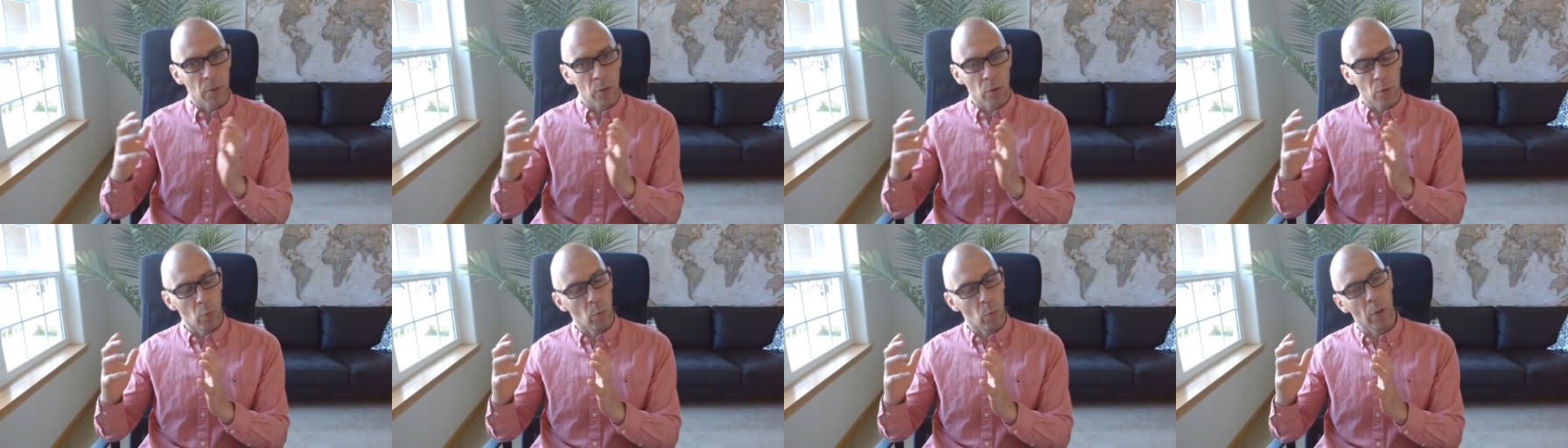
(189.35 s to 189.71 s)

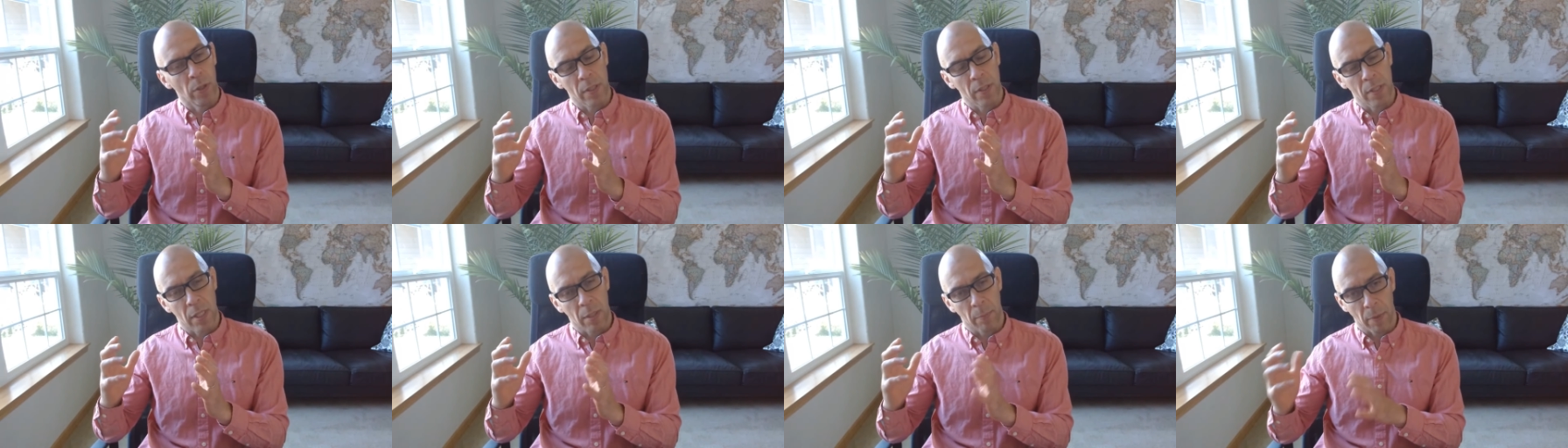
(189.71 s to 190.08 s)
you
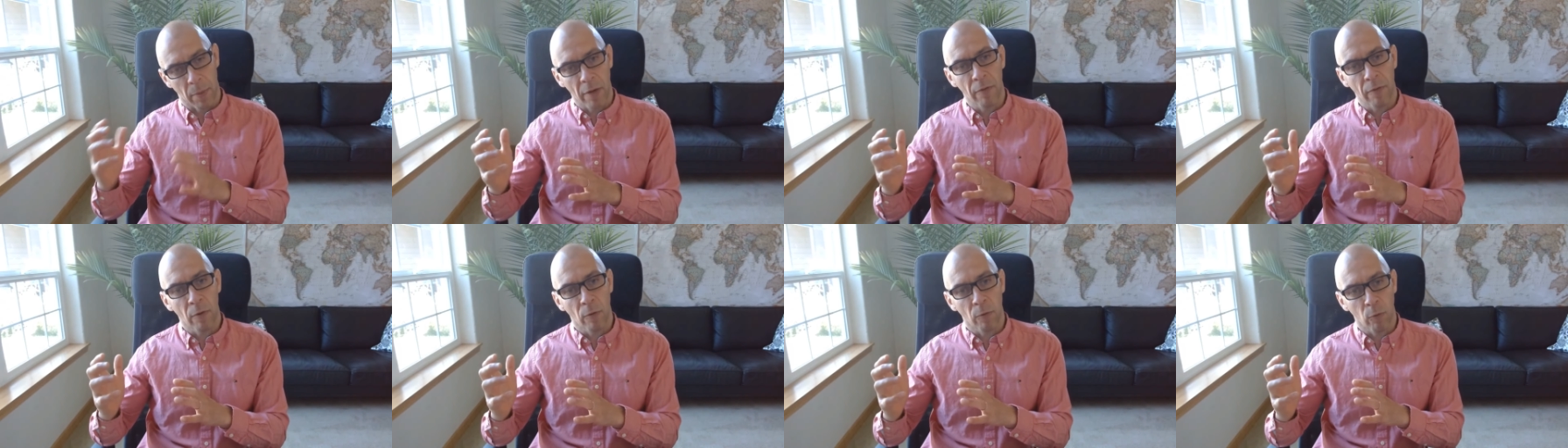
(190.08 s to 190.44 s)
want some
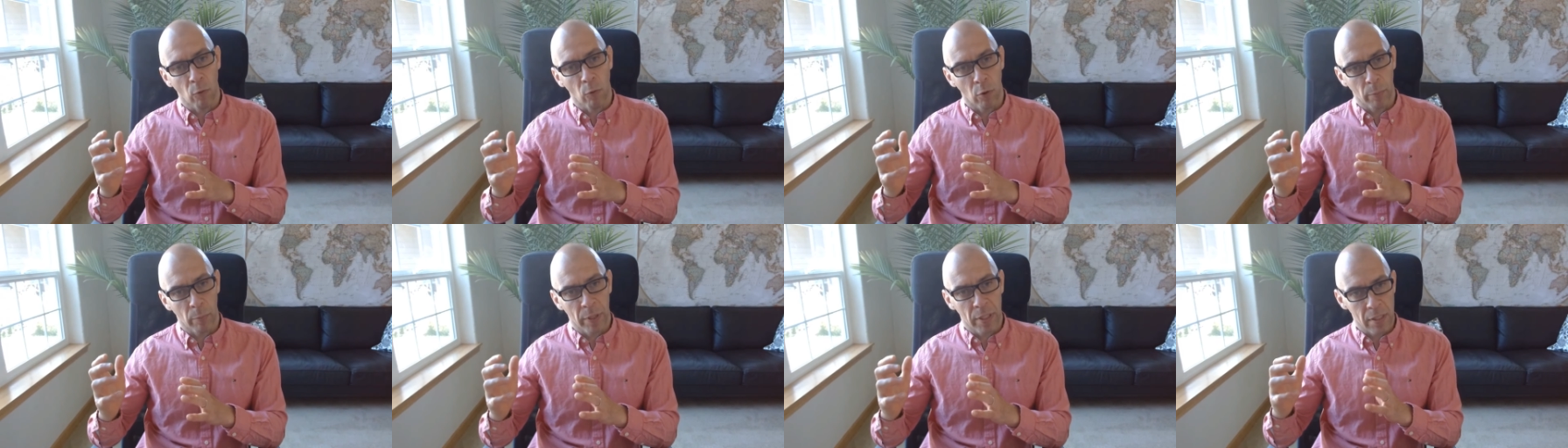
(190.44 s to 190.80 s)
other
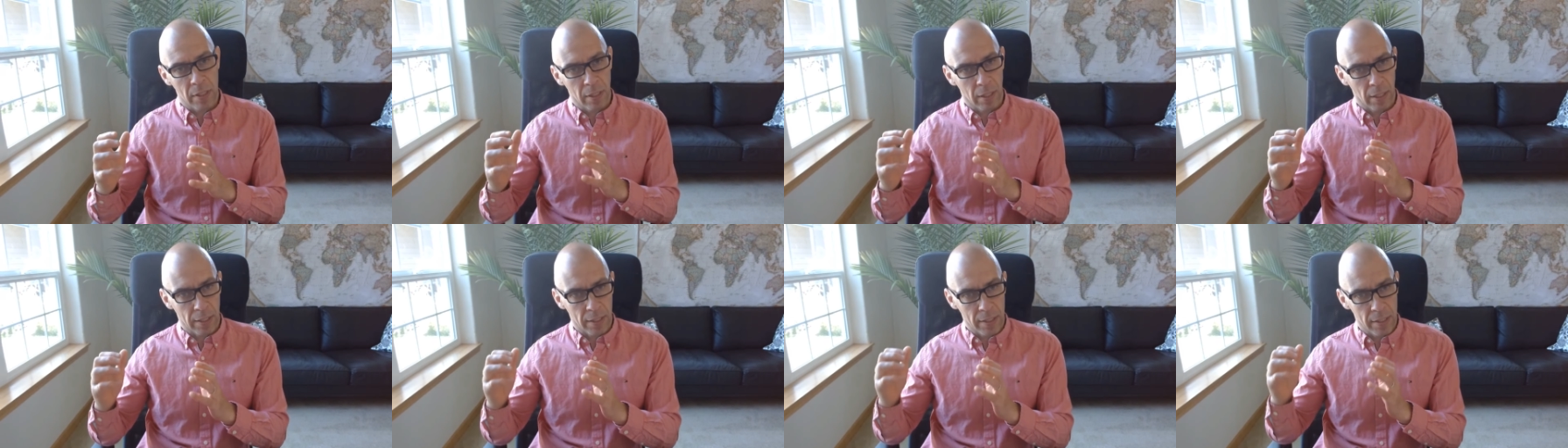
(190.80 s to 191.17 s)
formats
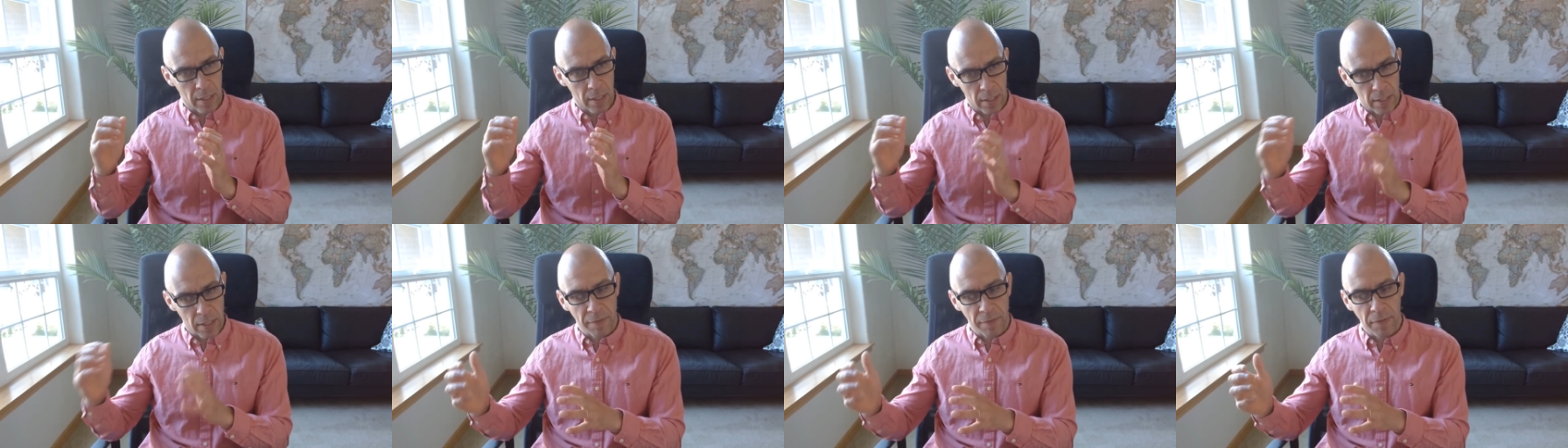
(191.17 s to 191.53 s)
like
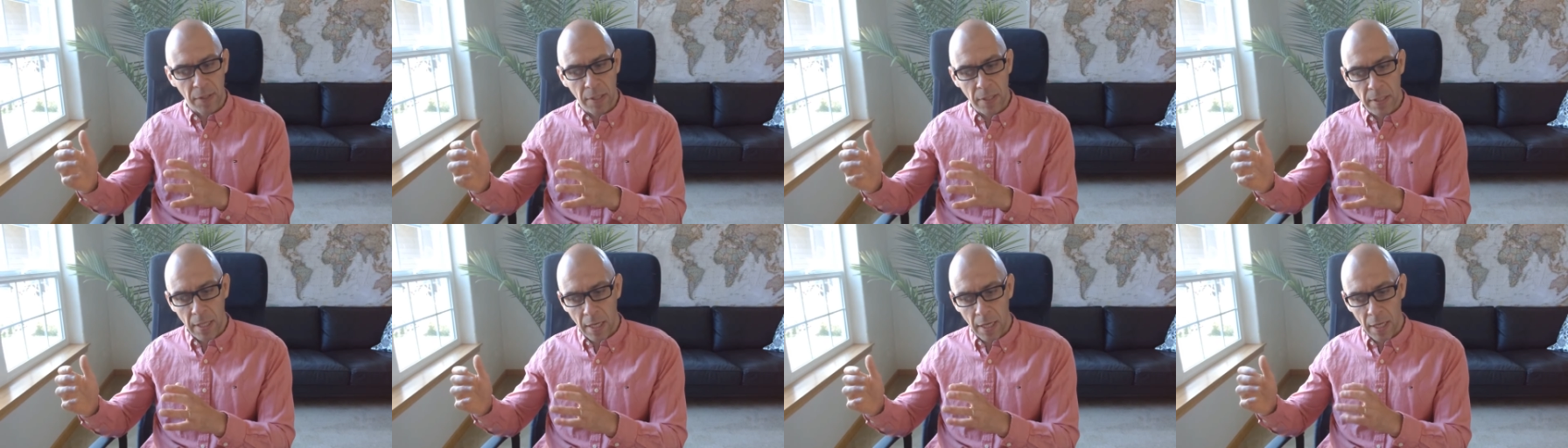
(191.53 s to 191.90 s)

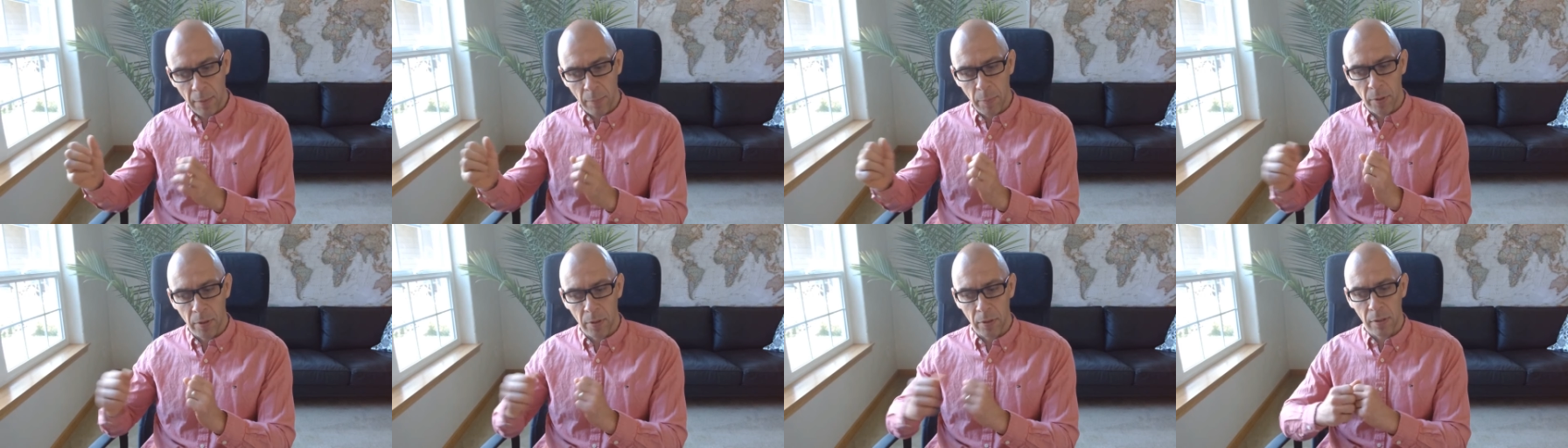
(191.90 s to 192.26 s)
CSV
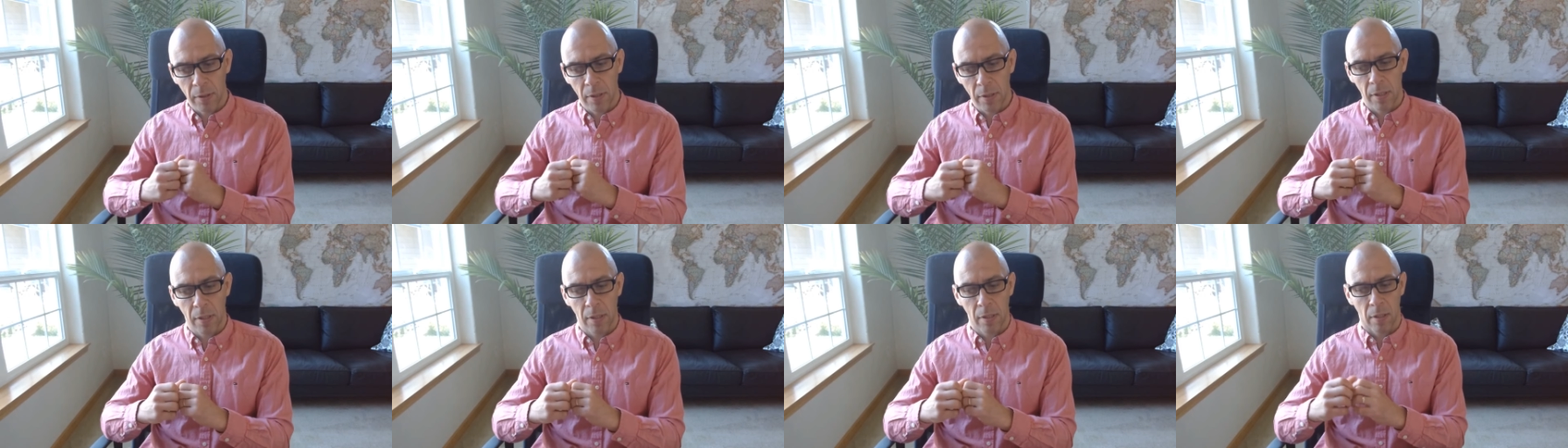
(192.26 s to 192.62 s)

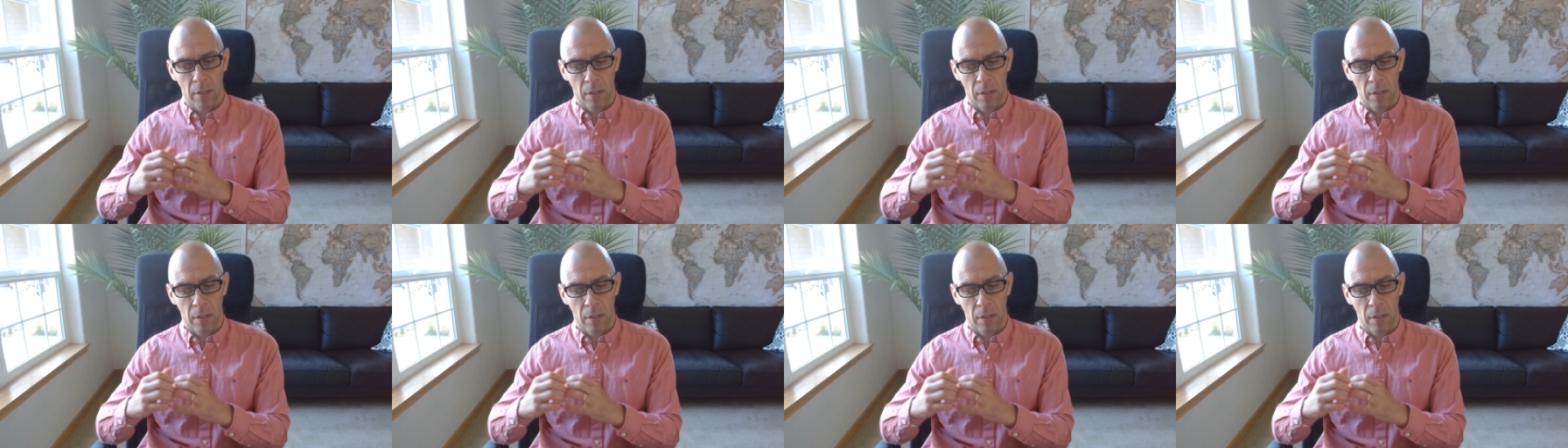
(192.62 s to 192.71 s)
tables,